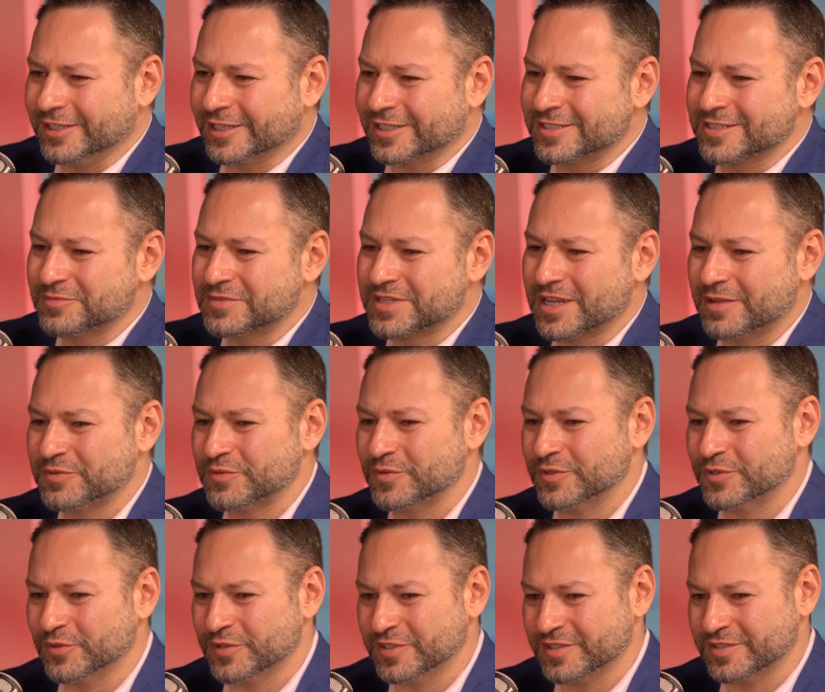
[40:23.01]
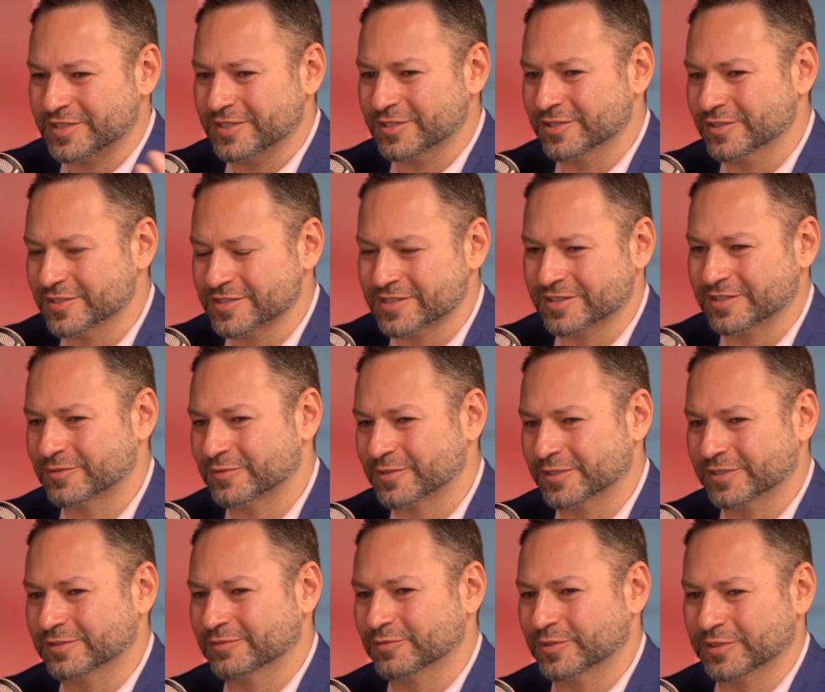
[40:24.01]
Like sometimes we do these deals and then
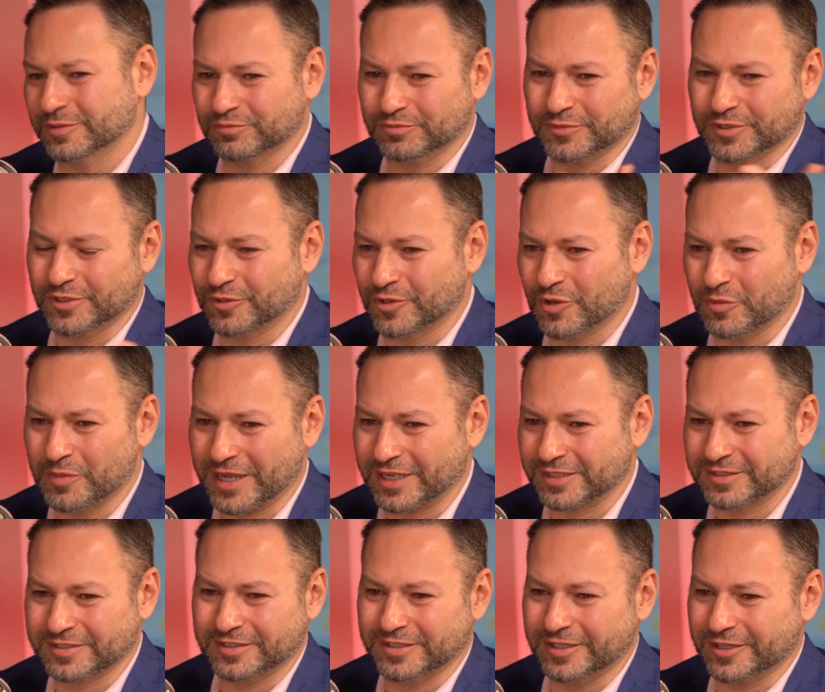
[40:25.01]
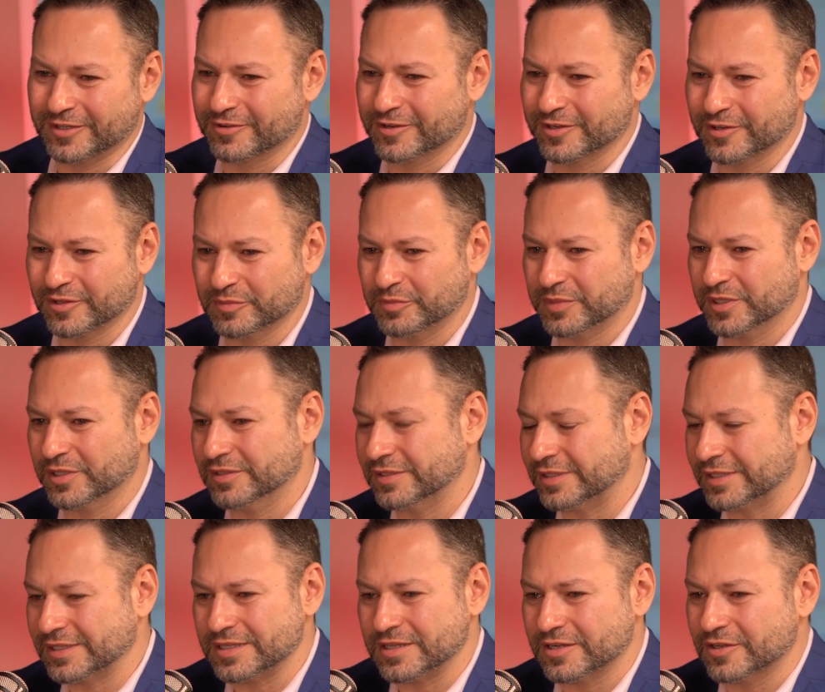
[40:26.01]
we don't go back to the area of the
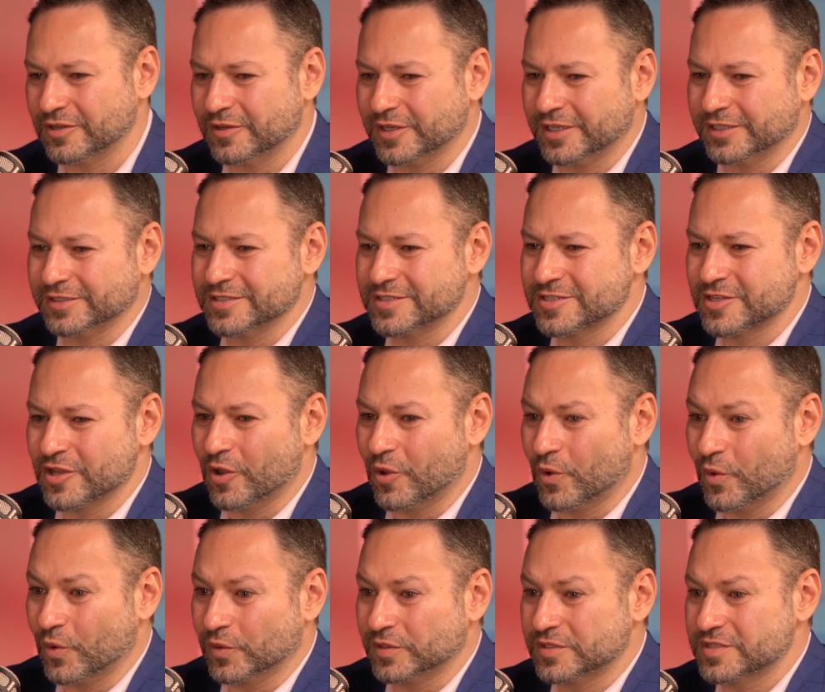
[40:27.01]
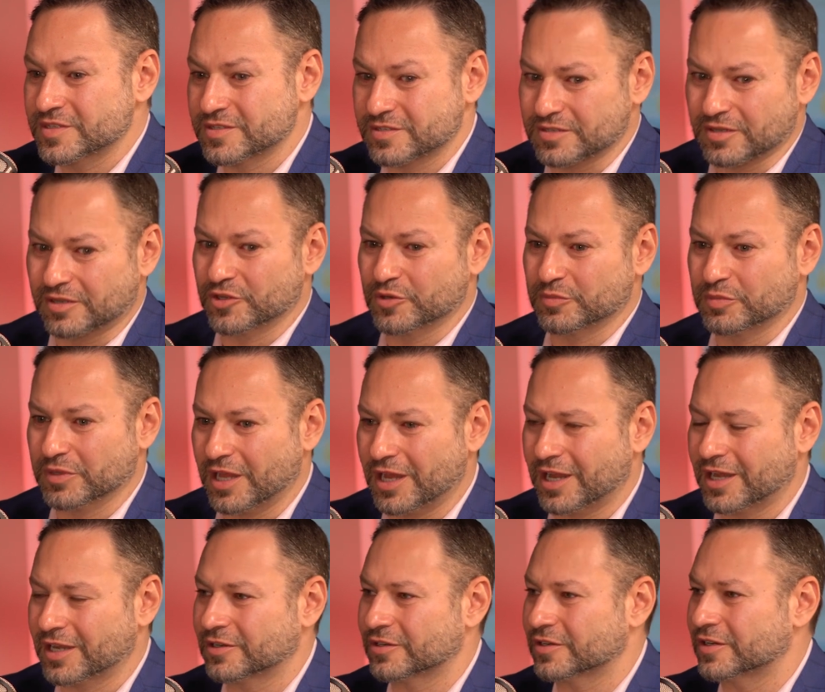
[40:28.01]
building, and so it's on your
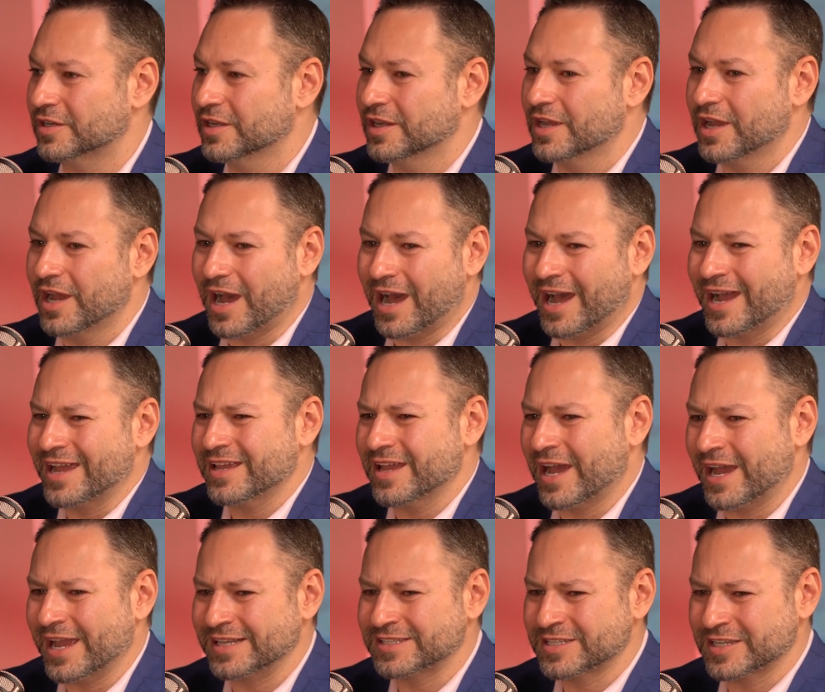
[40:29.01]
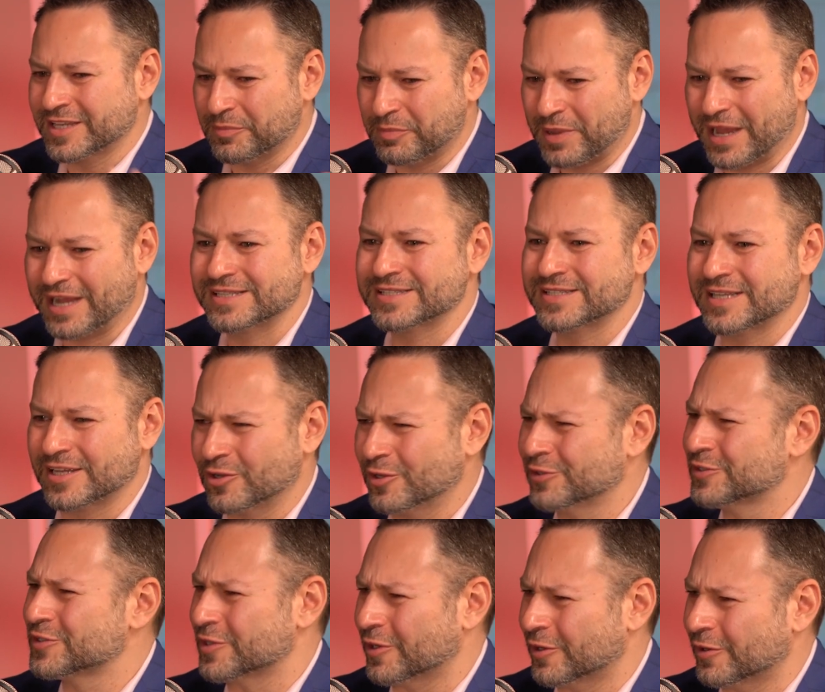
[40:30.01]
block or. I had to get past that
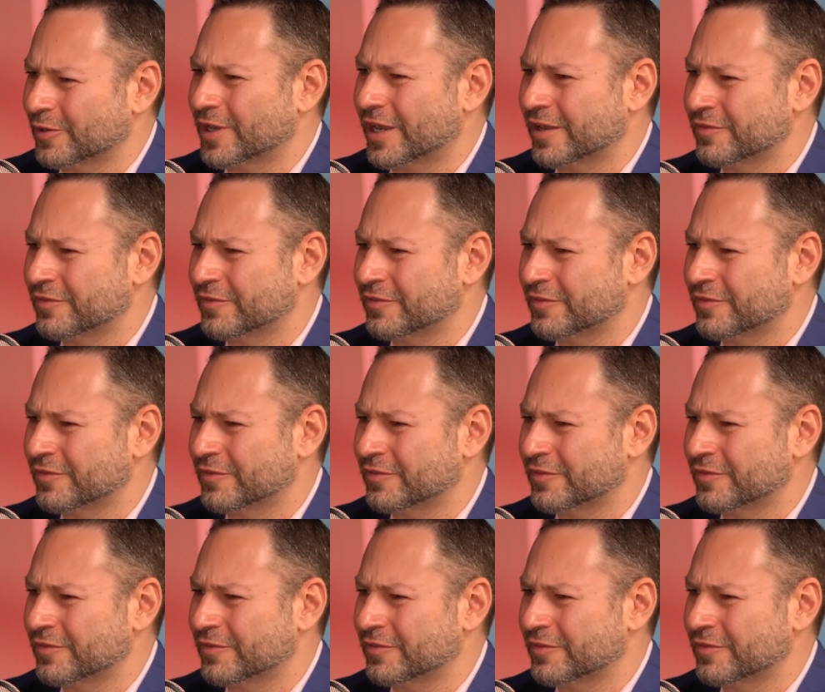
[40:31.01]
also.